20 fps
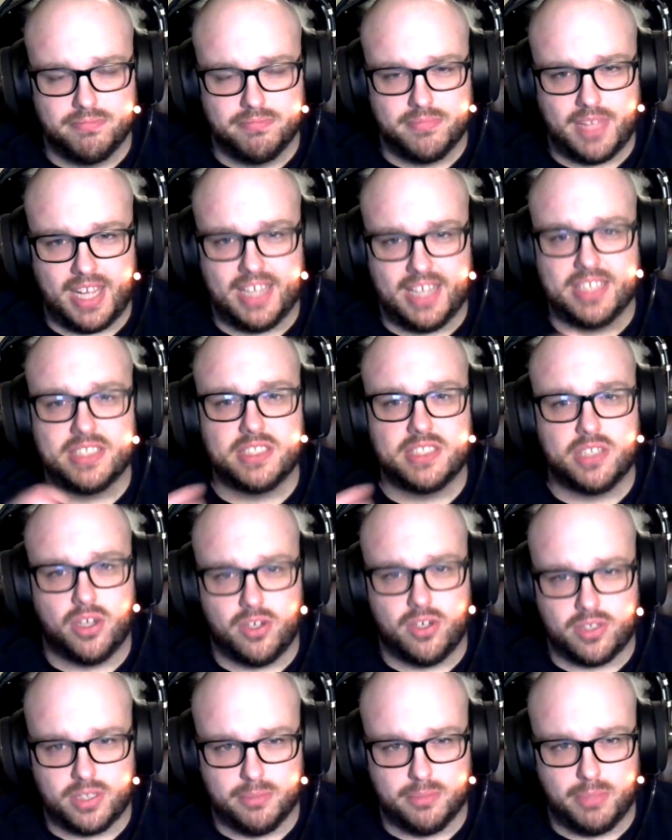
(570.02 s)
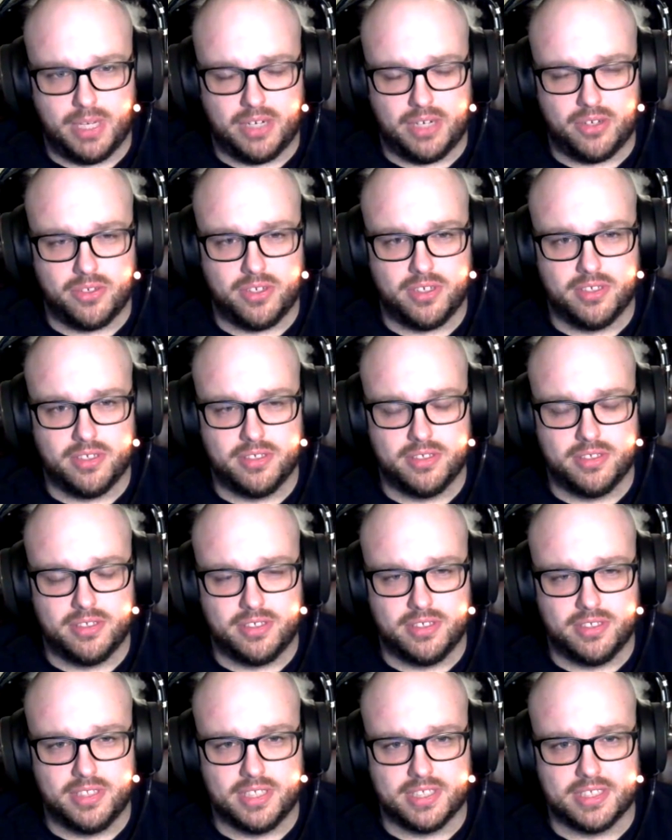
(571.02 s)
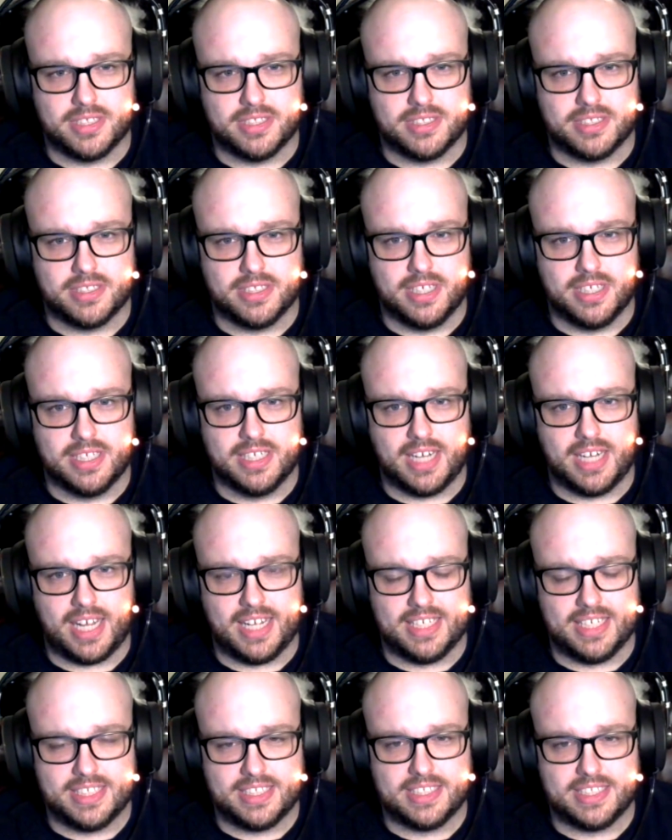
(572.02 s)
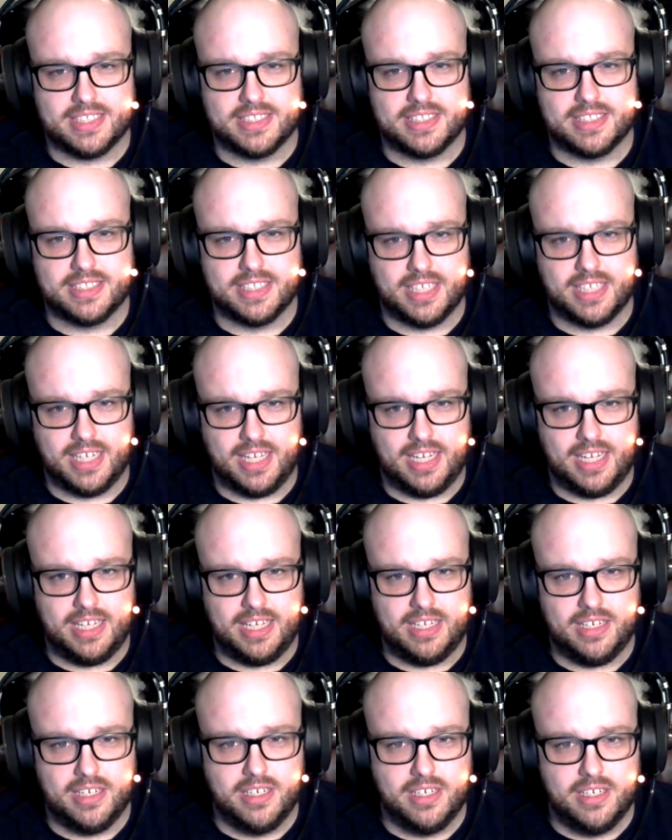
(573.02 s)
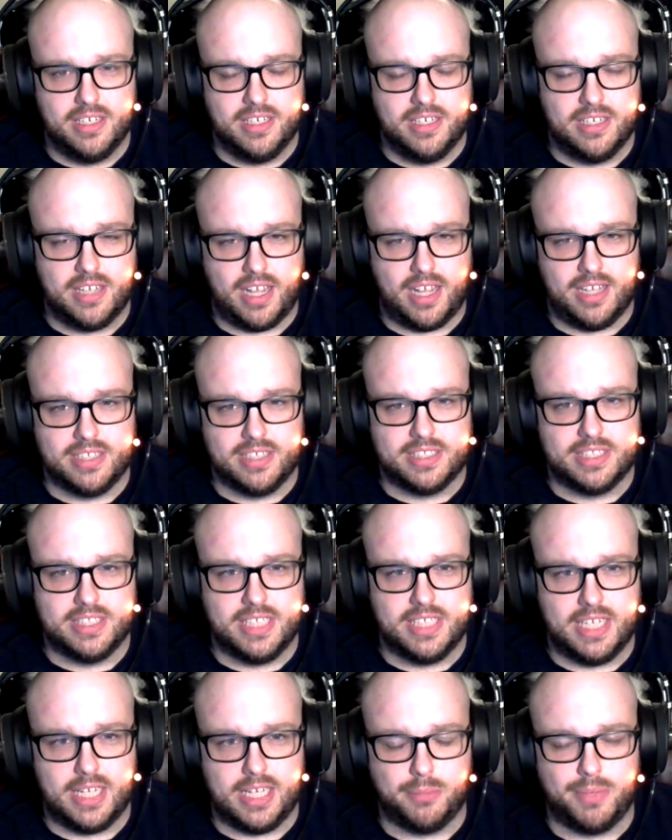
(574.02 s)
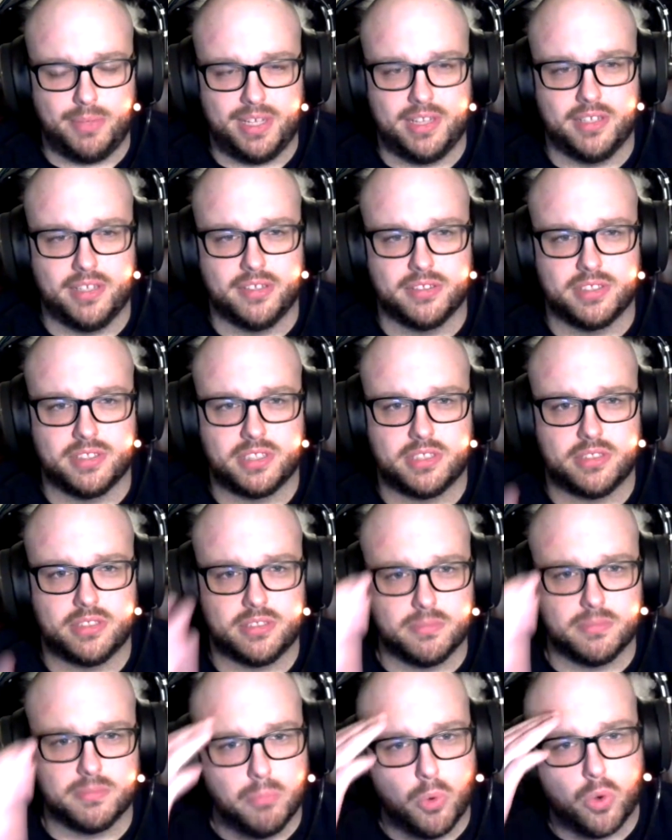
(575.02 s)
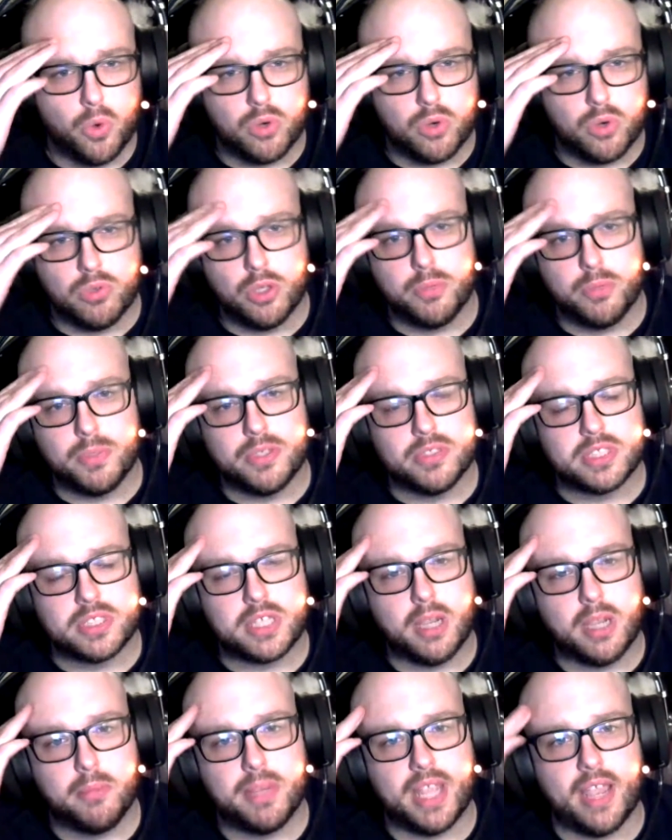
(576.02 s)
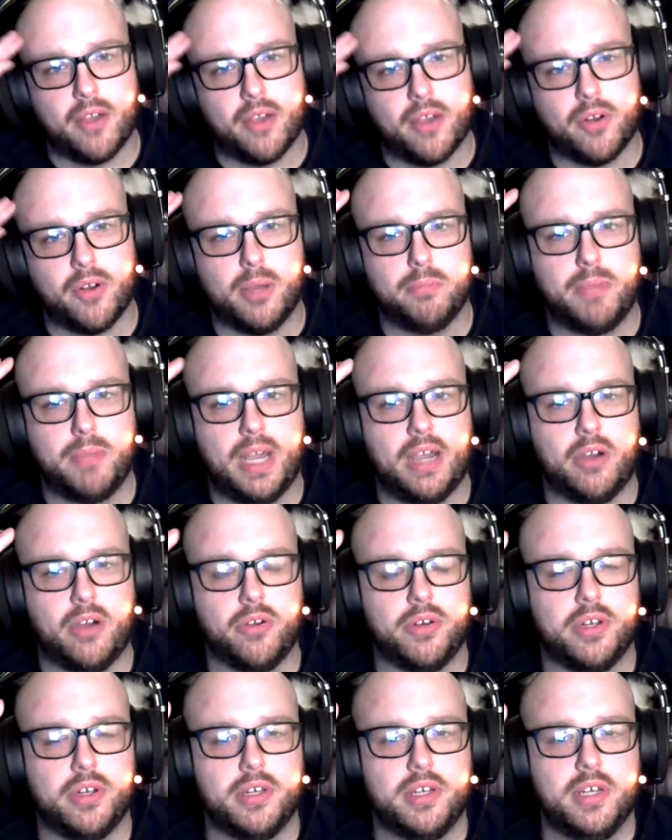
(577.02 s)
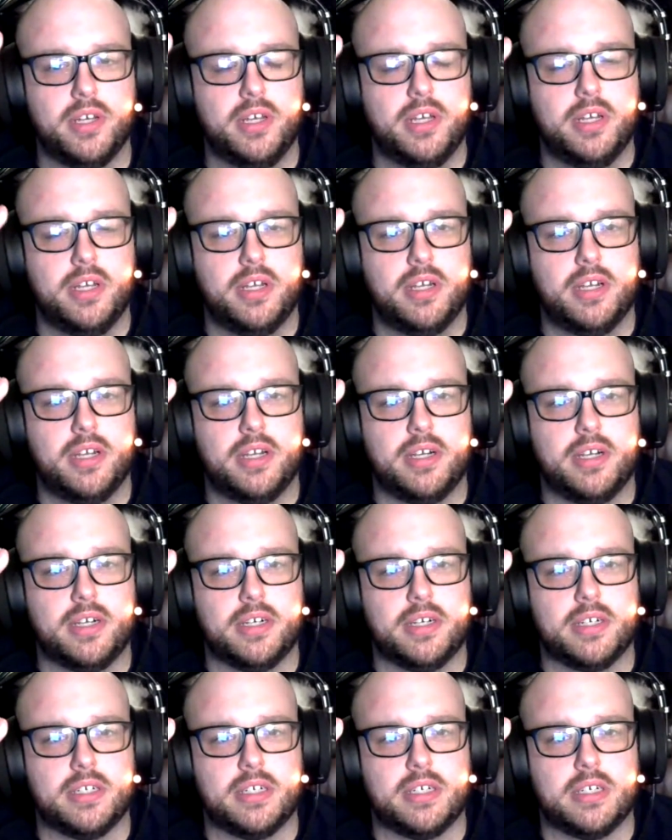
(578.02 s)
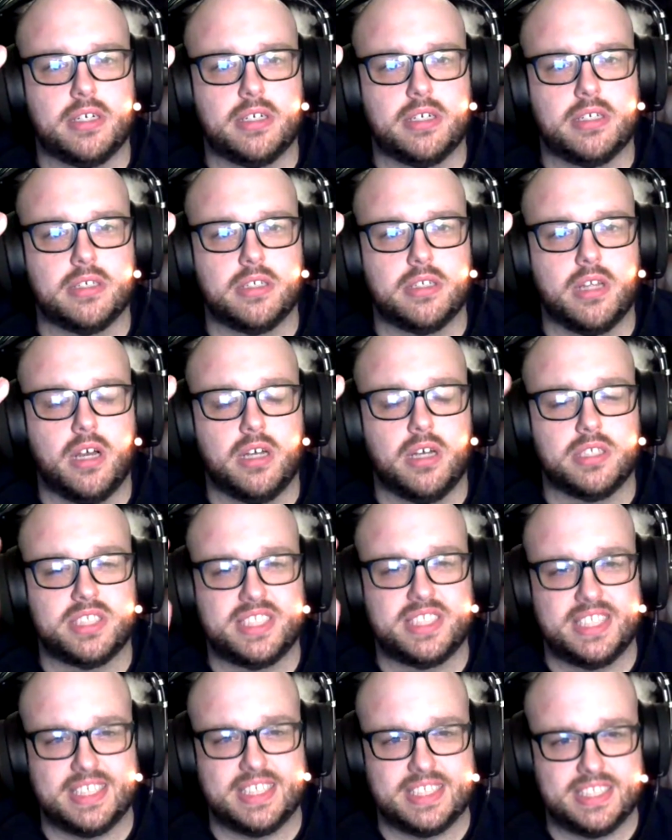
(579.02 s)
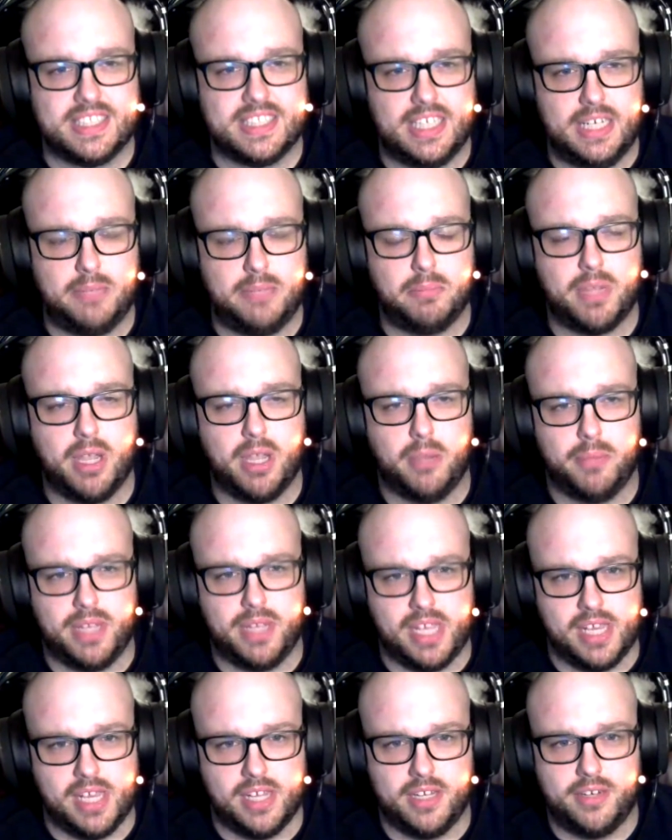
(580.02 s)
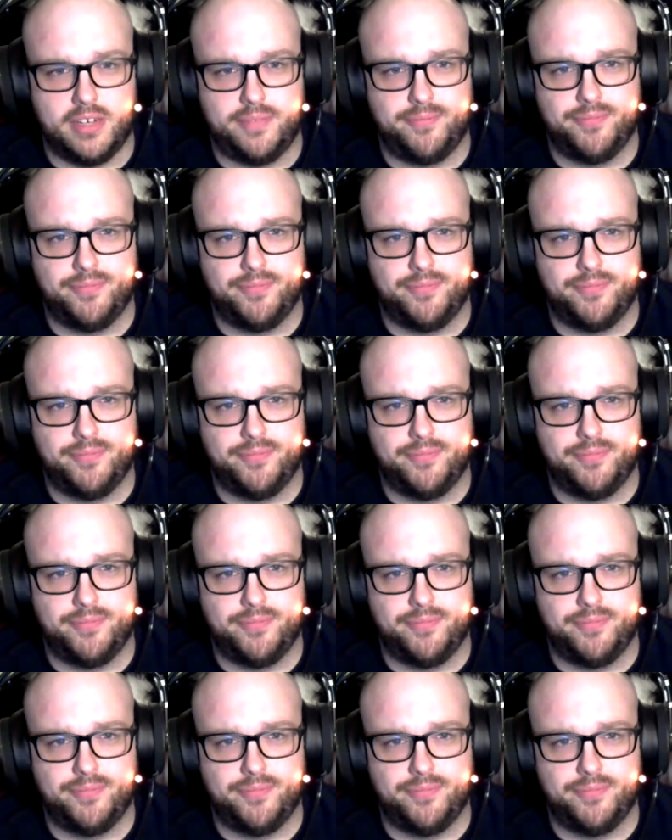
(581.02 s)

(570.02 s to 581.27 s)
has talked about the Atlantic City has a team, and there's more rumors coming out about a sixth team coming in.